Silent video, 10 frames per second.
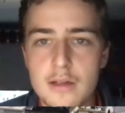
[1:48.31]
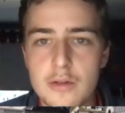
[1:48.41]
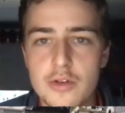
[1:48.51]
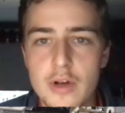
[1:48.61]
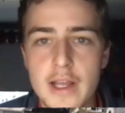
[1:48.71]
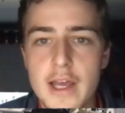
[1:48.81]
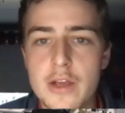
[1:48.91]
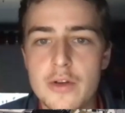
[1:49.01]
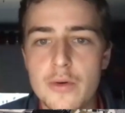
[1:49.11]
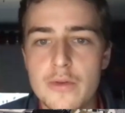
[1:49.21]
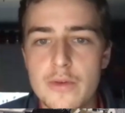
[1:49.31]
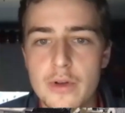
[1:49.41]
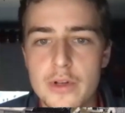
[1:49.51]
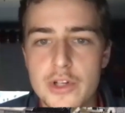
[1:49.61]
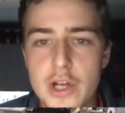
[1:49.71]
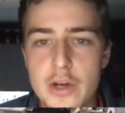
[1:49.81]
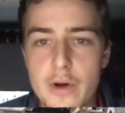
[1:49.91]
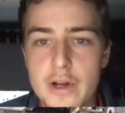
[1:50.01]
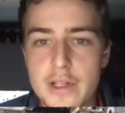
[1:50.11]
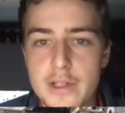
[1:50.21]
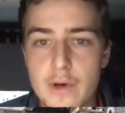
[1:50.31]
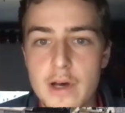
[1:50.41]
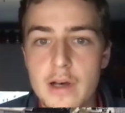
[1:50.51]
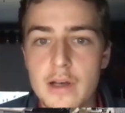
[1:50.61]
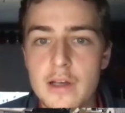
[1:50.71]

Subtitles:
trying to get you to enroll in January as well?